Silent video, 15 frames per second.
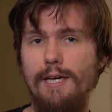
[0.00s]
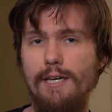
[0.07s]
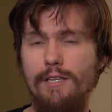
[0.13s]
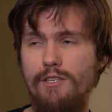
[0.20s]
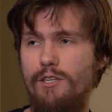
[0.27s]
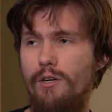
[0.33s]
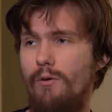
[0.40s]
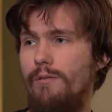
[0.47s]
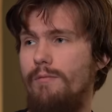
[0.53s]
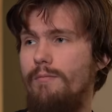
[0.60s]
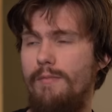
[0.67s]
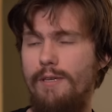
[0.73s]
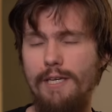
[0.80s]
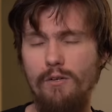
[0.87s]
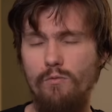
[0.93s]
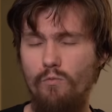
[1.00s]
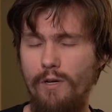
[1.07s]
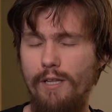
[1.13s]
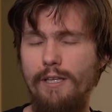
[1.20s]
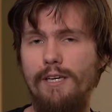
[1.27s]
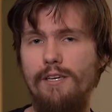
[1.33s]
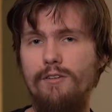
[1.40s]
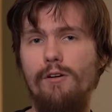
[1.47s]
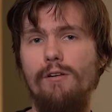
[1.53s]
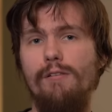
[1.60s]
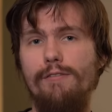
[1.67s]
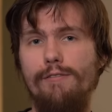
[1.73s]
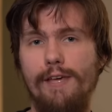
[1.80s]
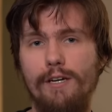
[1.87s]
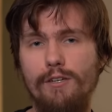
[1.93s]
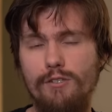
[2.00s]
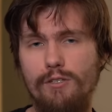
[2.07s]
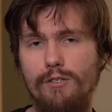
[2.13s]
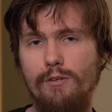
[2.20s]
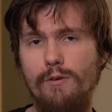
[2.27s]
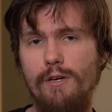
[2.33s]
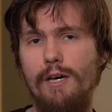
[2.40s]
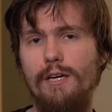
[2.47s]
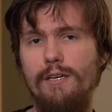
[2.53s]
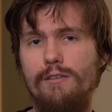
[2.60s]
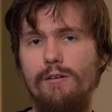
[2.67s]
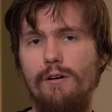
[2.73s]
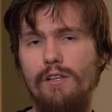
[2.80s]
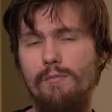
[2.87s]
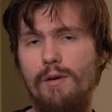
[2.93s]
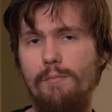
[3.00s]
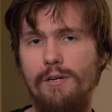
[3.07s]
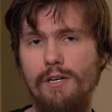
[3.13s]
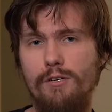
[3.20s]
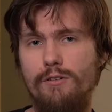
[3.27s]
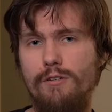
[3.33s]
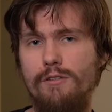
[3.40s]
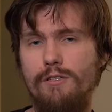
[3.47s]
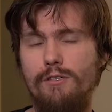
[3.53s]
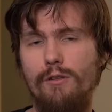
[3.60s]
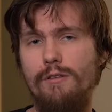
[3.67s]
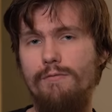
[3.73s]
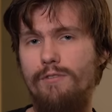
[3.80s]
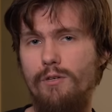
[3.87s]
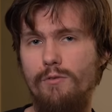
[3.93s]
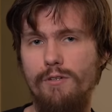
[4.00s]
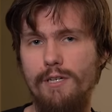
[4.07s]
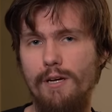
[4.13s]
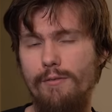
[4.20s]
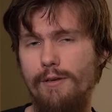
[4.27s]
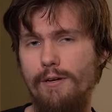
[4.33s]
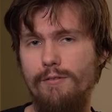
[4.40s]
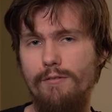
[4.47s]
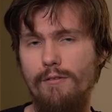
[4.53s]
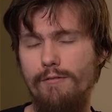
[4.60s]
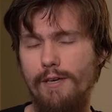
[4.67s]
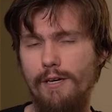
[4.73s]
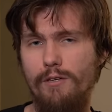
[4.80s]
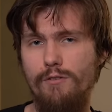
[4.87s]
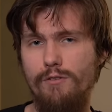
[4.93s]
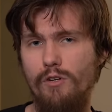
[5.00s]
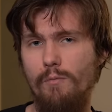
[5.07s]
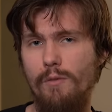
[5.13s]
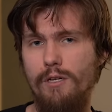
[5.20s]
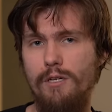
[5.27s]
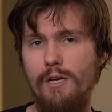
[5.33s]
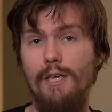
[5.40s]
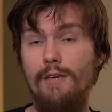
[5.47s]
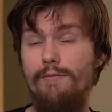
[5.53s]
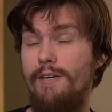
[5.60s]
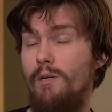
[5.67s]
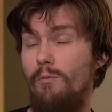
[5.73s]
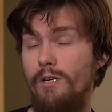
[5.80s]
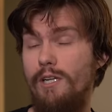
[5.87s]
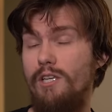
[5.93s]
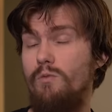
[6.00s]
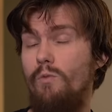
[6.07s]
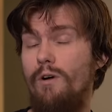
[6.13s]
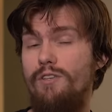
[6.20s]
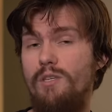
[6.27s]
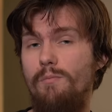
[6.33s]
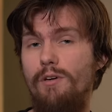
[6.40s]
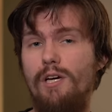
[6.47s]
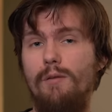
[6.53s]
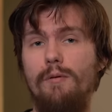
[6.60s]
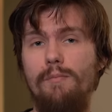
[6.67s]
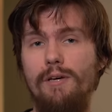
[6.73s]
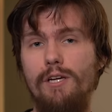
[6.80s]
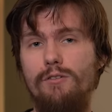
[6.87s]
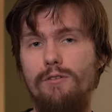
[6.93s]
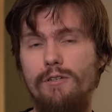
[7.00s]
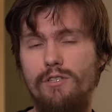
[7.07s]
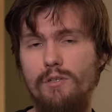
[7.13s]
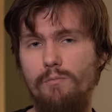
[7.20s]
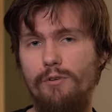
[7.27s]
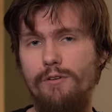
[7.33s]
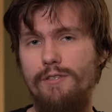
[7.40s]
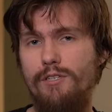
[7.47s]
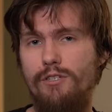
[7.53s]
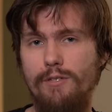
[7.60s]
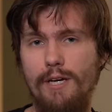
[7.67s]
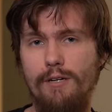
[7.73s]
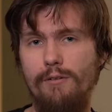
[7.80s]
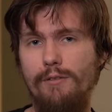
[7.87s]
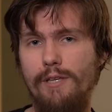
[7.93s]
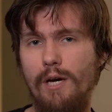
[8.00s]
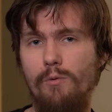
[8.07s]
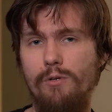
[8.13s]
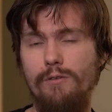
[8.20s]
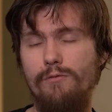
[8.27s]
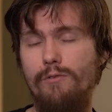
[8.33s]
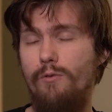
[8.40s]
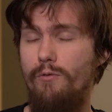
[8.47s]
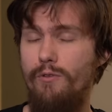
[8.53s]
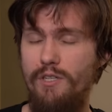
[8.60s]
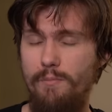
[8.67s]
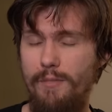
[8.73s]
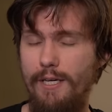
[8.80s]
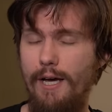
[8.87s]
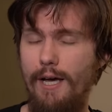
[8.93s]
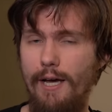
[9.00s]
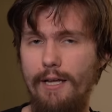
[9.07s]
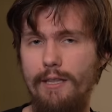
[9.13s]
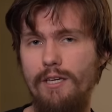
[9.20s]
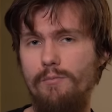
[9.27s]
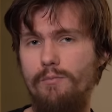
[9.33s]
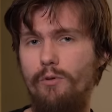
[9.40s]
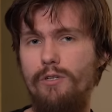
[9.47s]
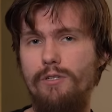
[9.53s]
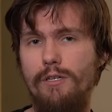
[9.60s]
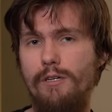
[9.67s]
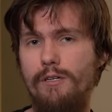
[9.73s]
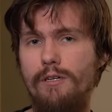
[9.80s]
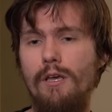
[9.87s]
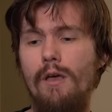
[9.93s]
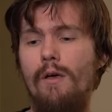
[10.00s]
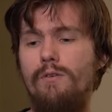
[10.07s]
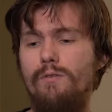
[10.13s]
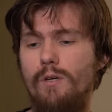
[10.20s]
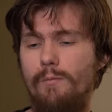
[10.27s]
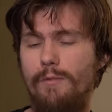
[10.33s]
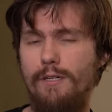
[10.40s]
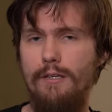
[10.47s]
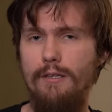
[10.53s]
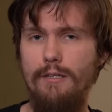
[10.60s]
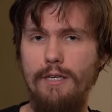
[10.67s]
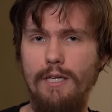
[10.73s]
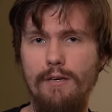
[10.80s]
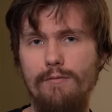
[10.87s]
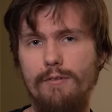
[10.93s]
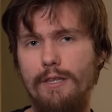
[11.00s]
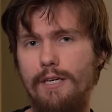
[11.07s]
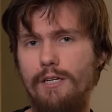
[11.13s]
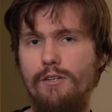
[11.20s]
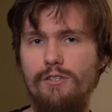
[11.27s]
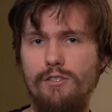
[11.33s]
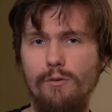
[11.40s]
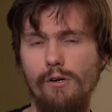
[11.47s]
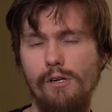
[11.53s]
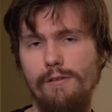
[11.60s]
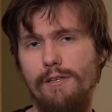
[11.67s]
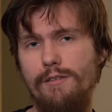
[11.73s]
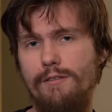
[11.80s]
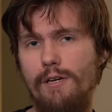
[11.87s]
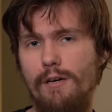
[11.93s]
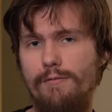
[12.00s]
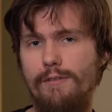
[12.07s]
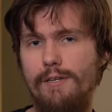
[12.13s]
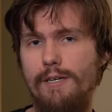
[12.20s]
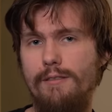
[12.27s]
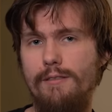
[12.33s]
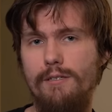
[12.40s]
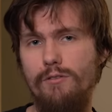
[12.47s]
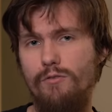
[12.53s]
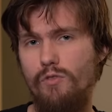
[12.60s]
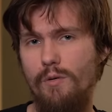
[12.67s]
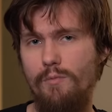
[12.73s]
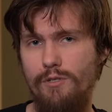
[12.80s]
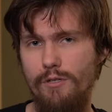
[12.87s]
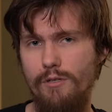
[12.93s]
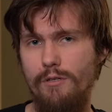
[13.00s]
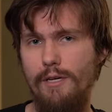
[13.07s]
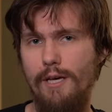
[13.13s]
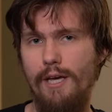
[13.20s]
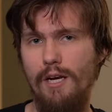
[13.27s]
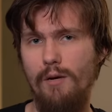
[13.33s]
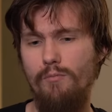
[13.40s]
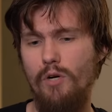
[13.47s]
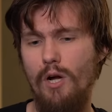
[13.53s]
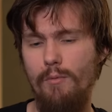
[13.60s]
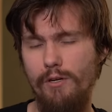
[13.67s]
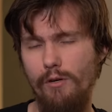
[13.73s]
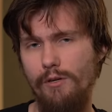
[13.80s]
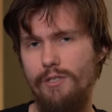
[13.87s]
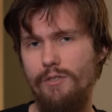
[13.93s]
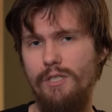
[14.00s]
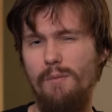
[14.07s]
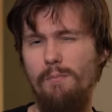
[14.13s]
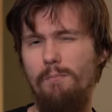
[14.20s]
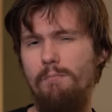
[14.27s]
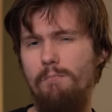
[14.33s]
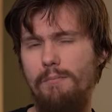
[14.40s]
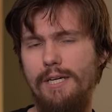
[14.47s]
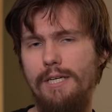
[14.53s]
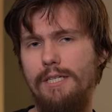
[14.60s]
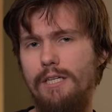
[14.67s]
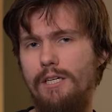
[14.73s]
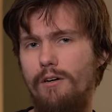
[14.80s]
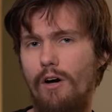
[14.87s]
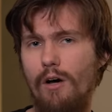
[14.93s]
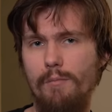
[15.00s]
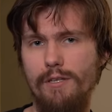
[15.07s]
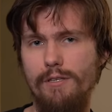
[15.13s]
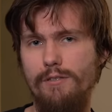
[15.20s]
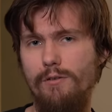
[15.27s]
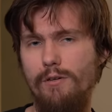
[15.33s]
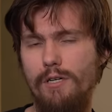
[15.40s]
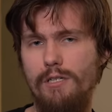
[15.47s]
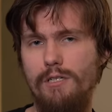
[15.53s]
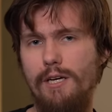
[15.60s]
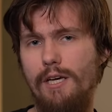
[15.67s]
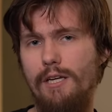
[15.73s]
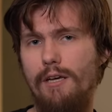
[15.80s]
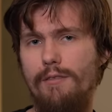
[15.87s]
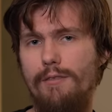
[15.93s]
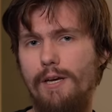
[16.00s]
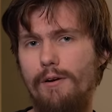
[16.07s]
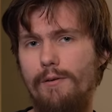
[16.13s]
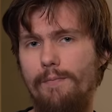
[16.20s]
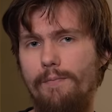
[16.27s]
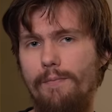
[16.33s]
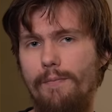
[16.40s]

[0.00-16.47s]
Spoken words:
And so it really is all thanks to you guys, all of my patrons and all the viewers out there. So thank you so much. If anyone else wants to become a patron and support this channel, that would, of course, be highly appreciated. So I'm going to leave links to all that stuff in the description and probably also in a pinned comment, so you can check it out there.